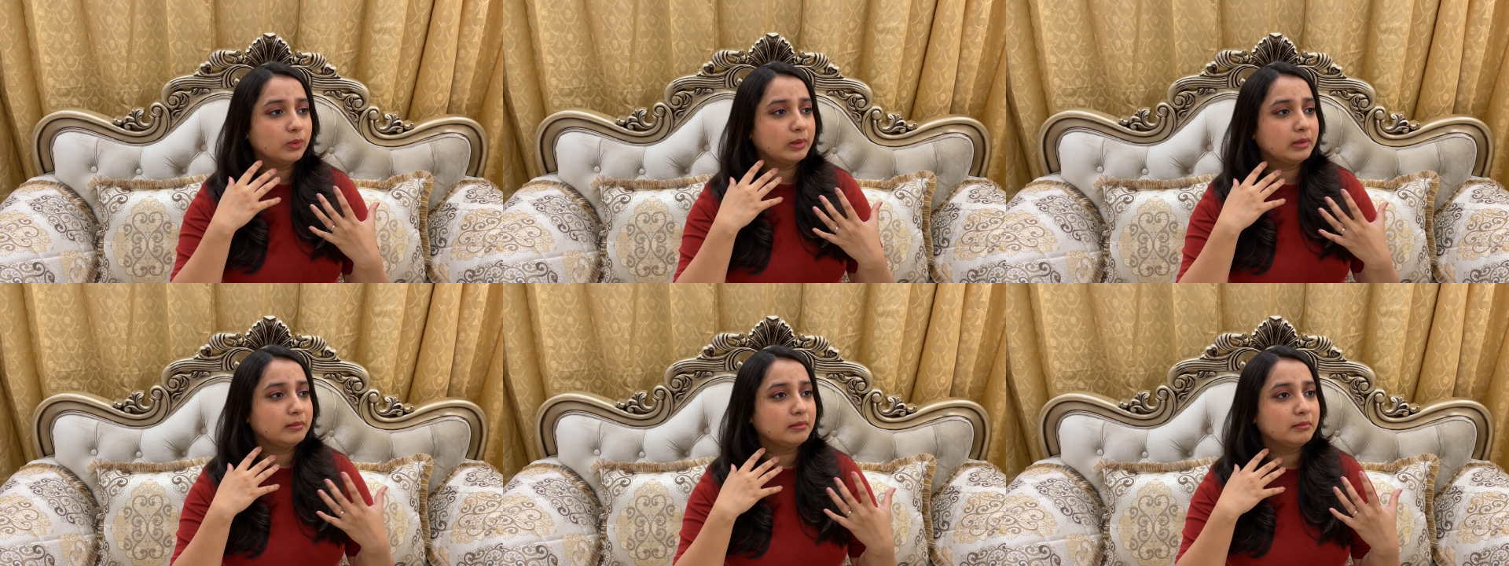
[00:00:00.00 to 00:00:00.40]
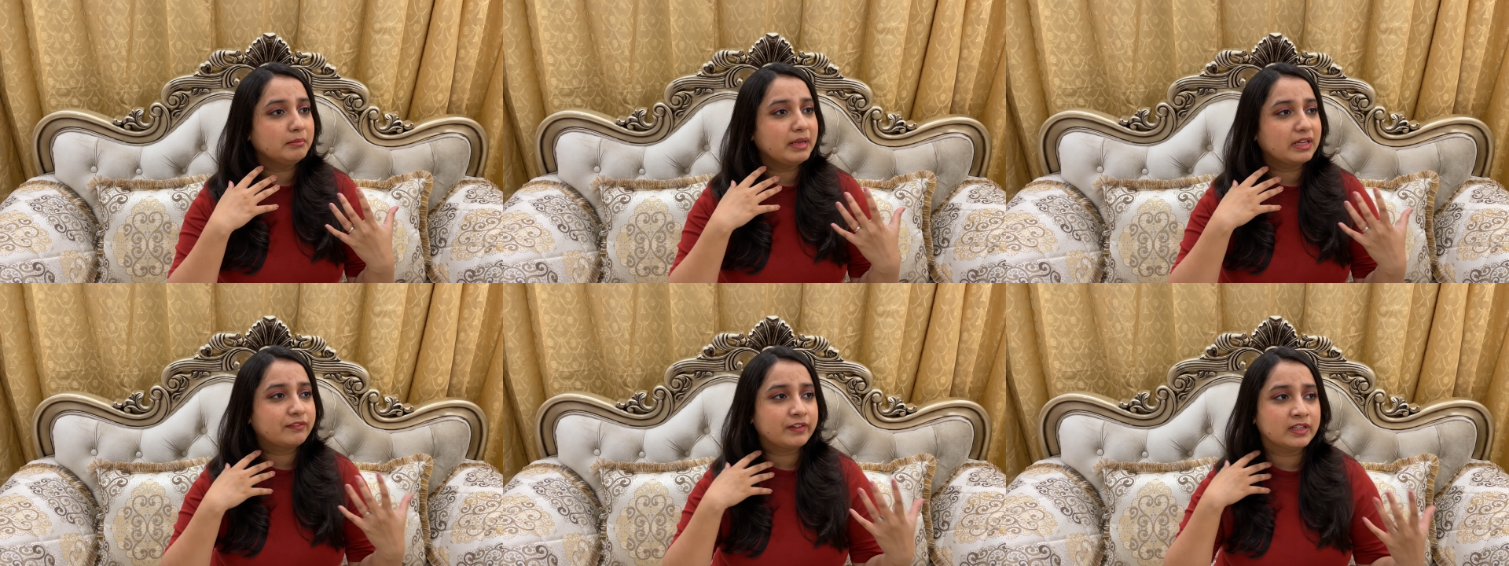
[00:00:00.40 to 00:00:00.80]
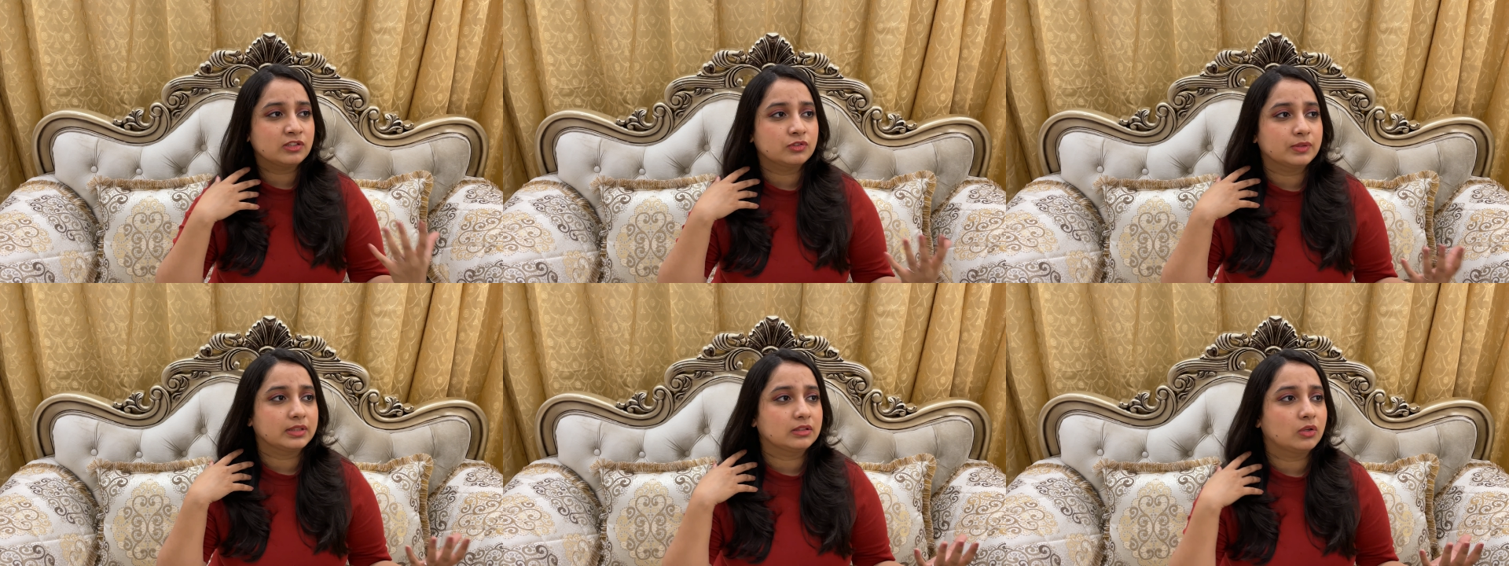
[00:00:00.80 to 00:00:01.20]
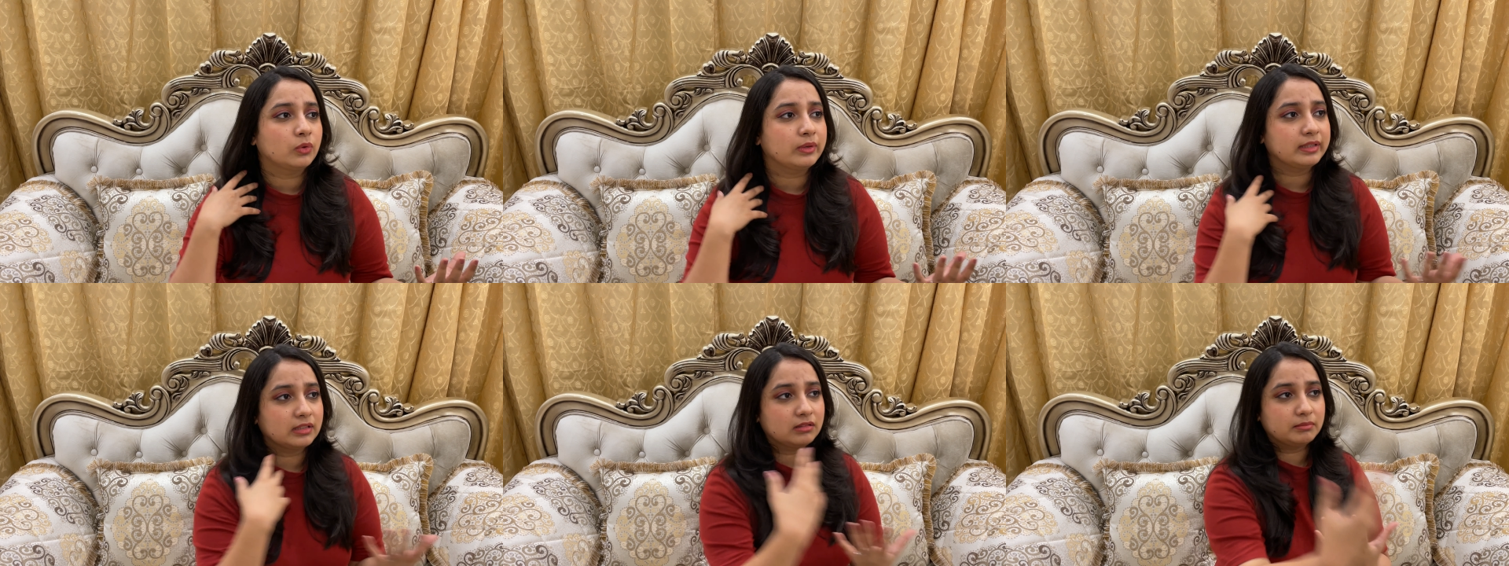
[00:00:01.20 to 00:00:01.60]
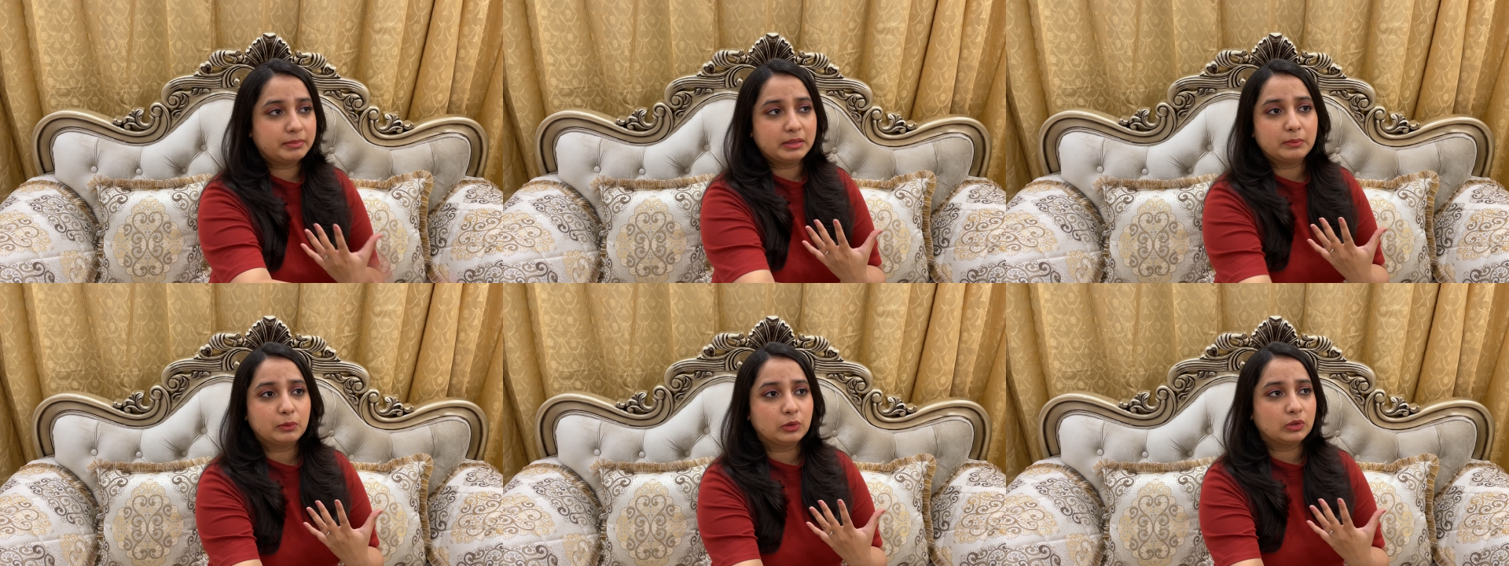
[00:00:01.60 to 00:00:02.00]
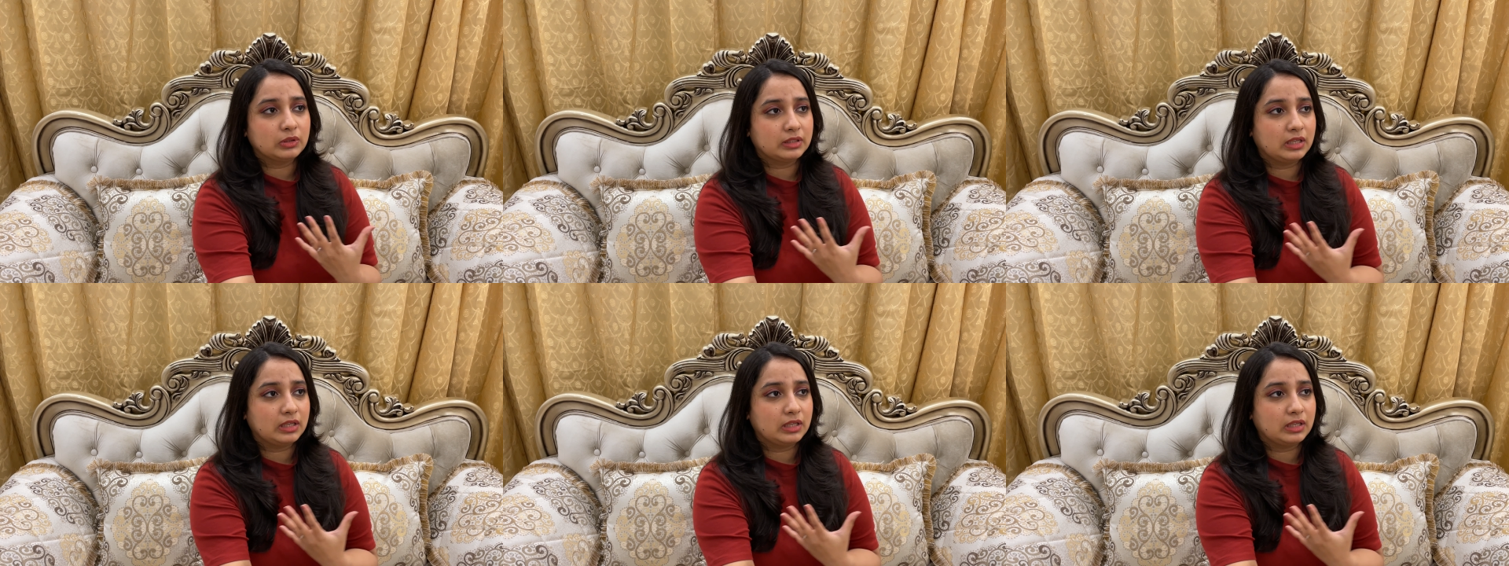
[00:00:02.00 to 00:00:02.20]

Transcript: and make friends with Korean people